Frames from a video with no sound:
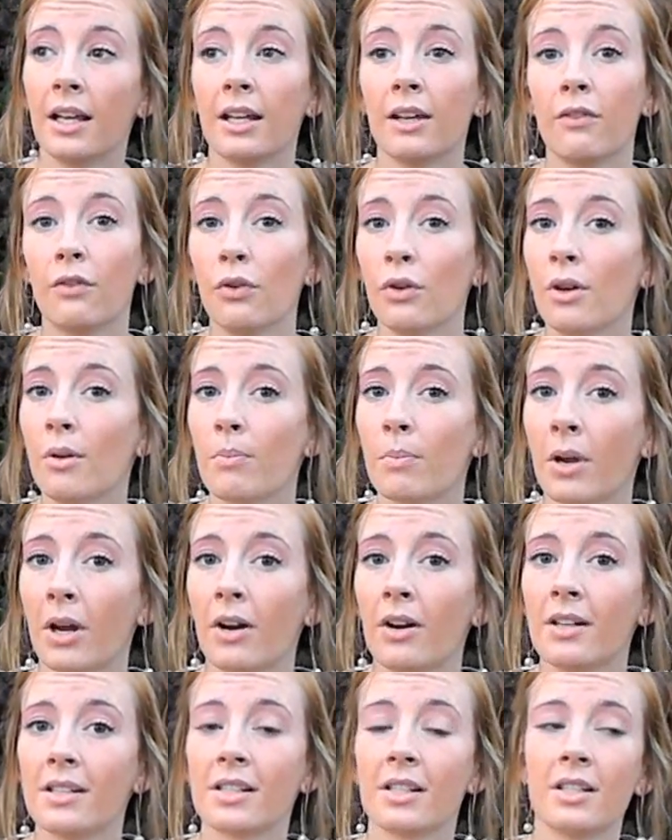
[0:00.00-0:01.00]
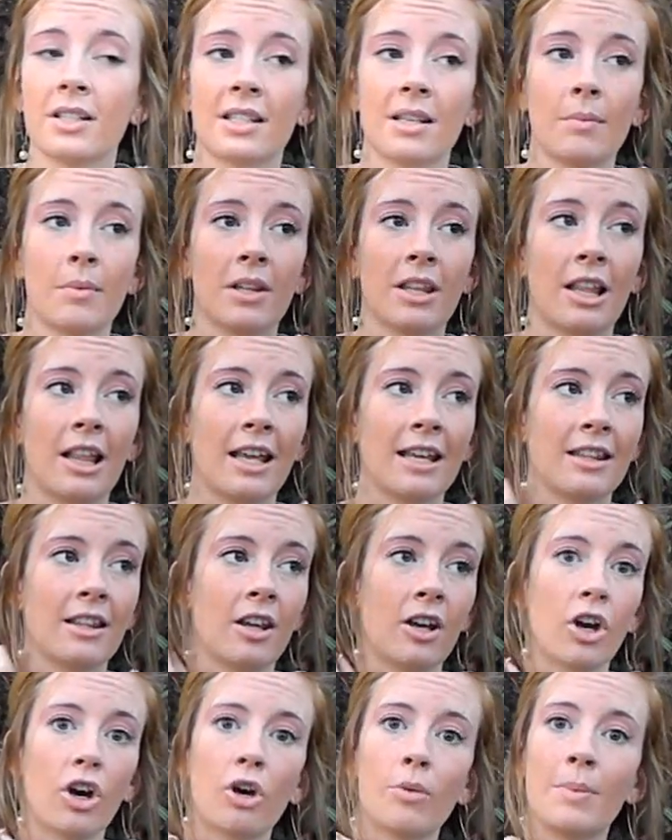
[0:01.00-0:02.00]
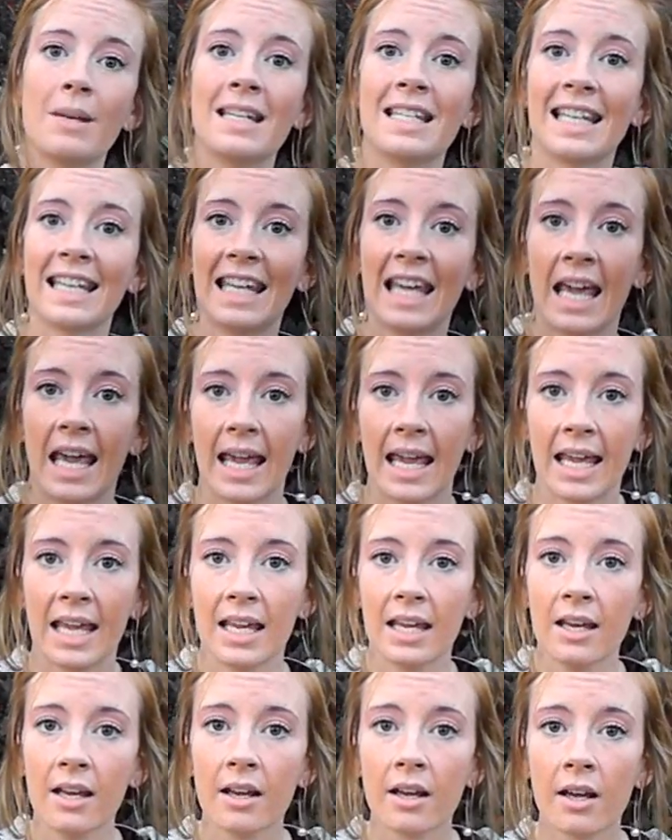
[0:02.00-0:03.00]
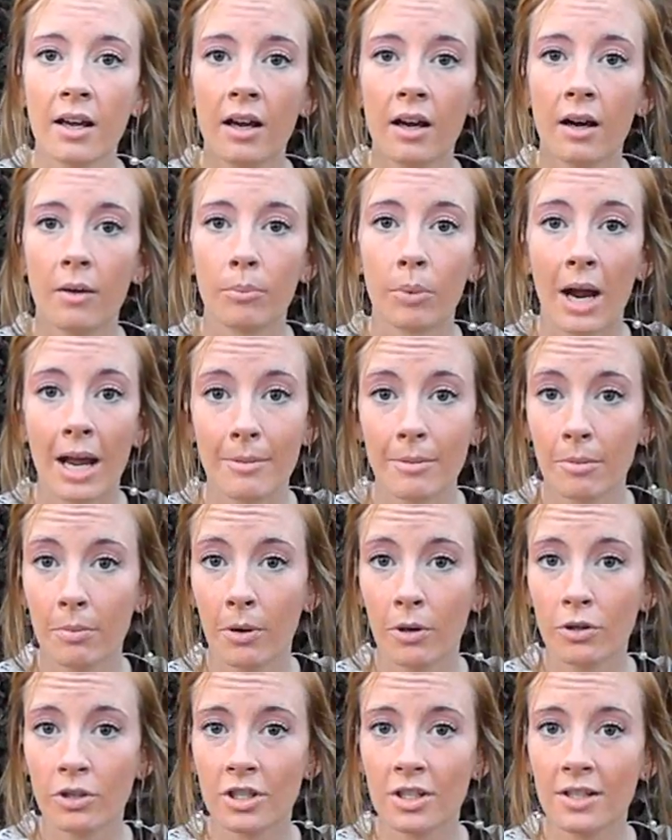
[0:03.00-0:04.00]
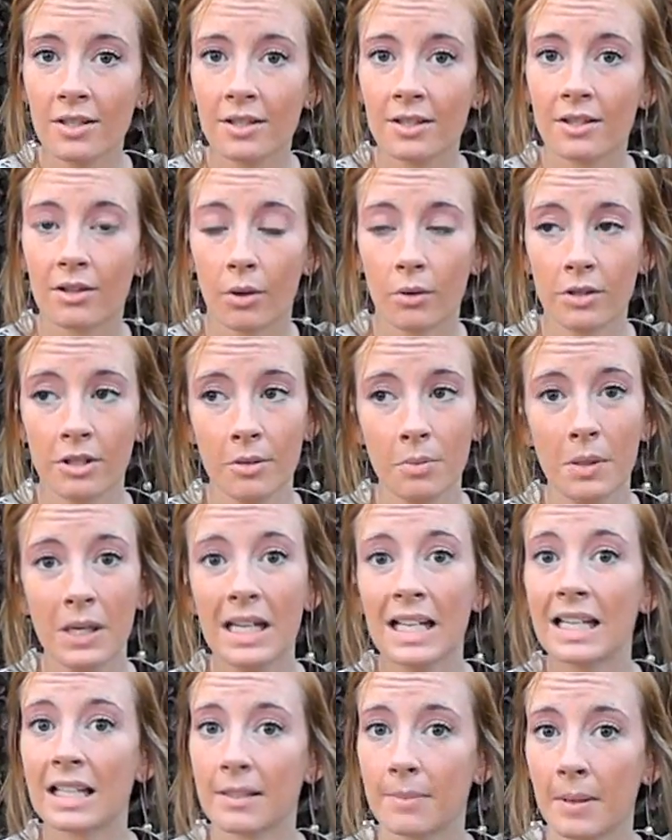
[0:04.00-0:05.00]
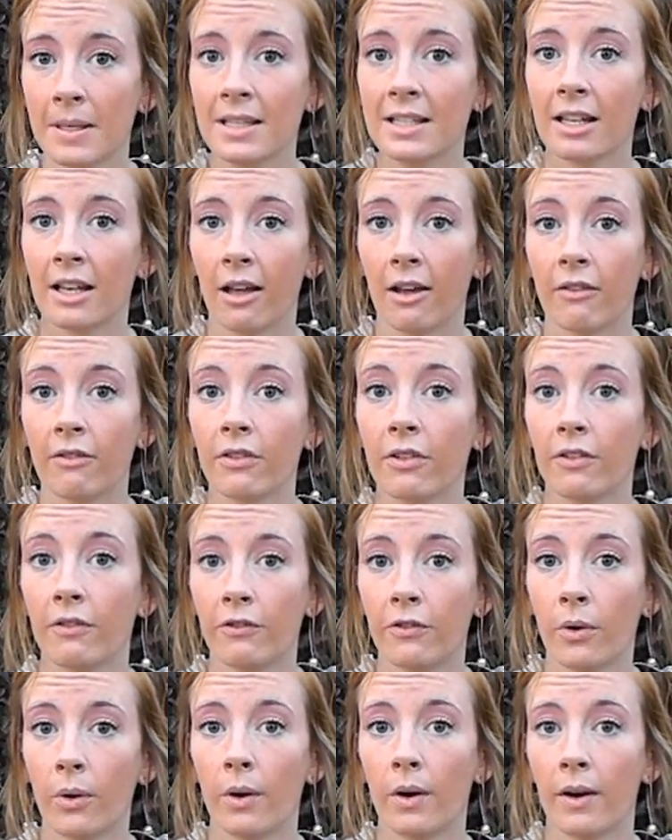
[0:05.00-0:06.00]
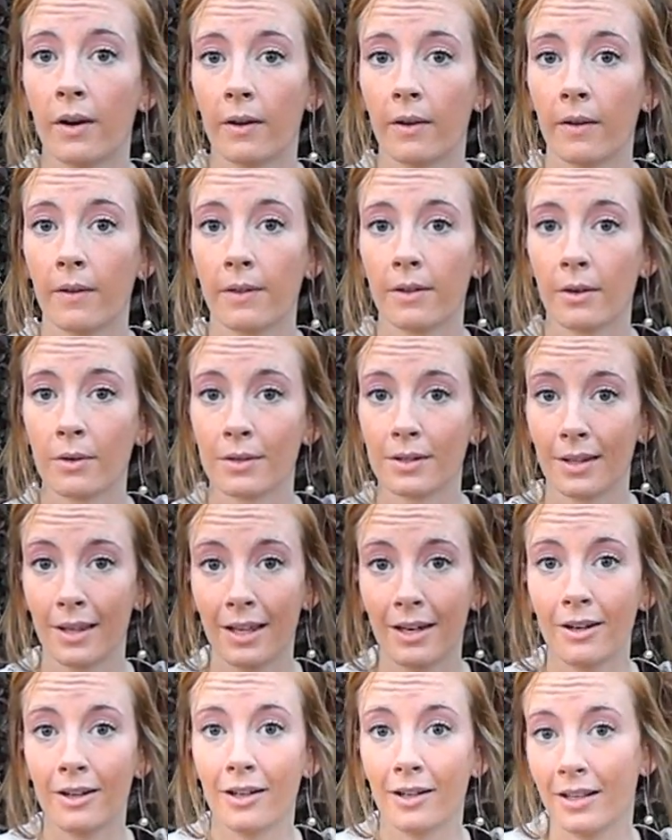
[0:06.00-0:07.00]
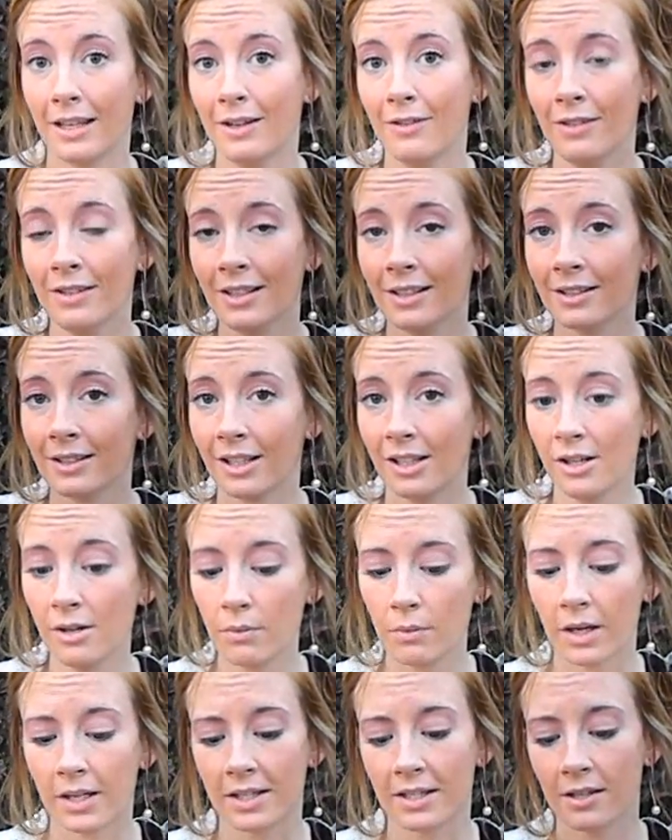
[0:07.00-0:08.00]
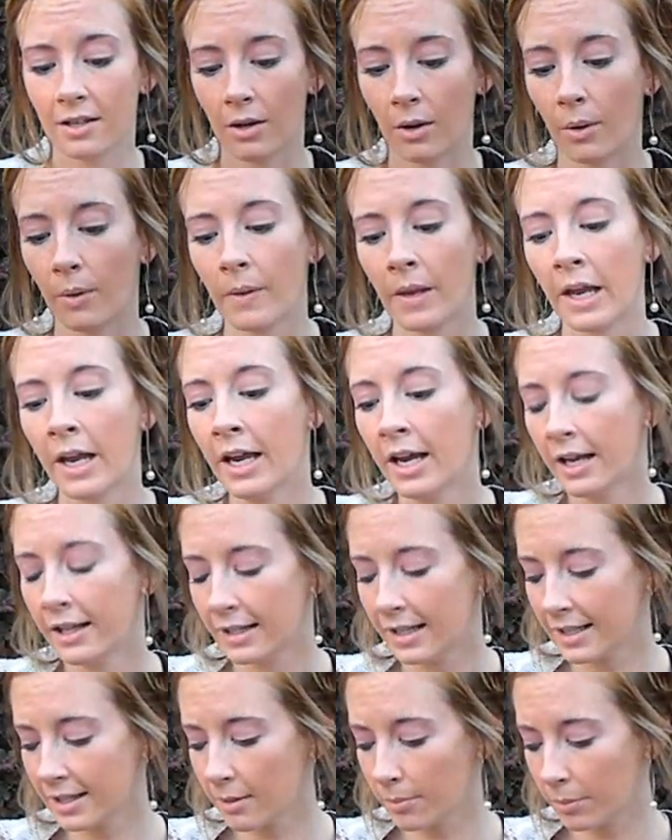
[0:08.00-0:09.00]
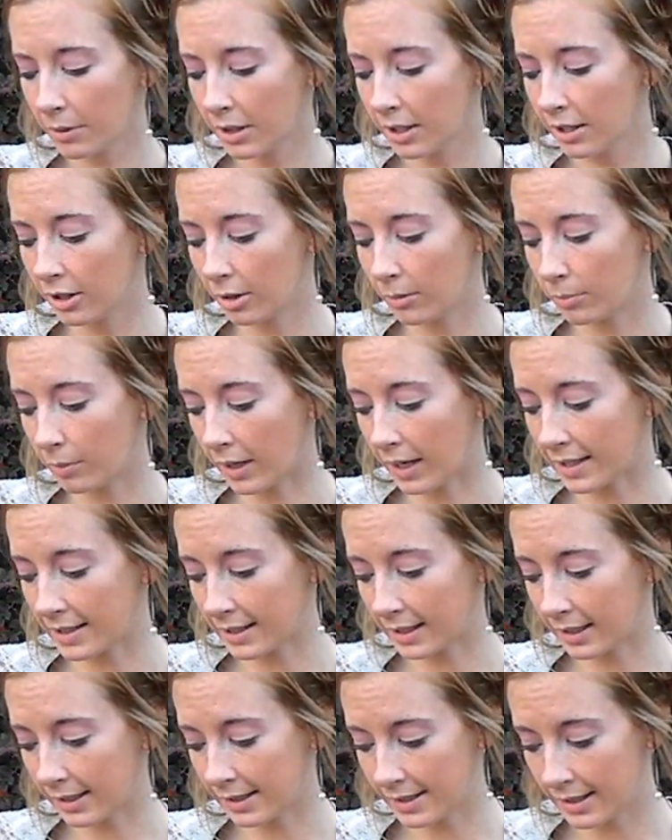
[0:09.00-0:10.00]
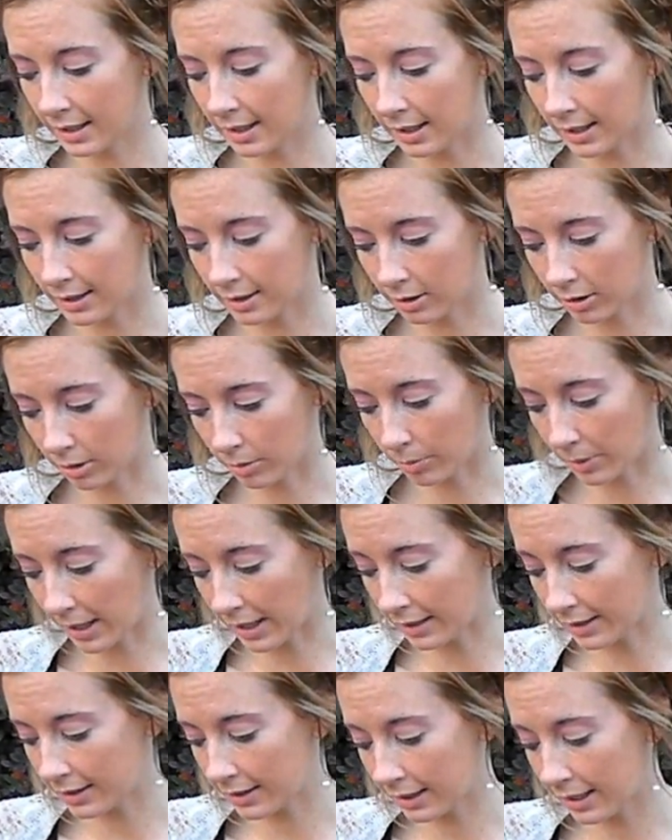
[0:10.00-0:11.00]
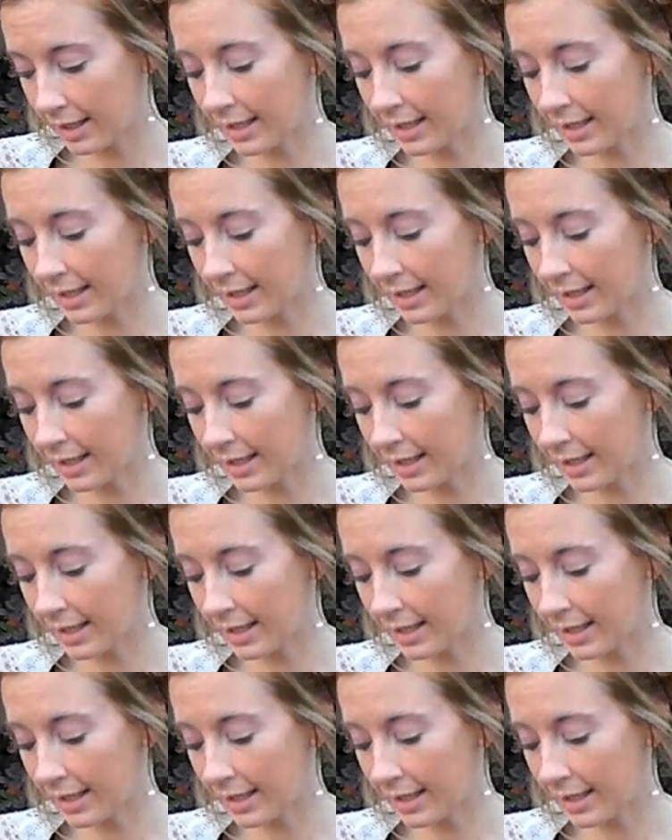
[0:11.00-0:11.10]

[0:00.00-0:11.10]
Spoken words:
If you compare it to some of the Urban Decay primer potions, those are pretty expensive for those little, even the little ones. So that's a pretty good price, and it's a nice little product.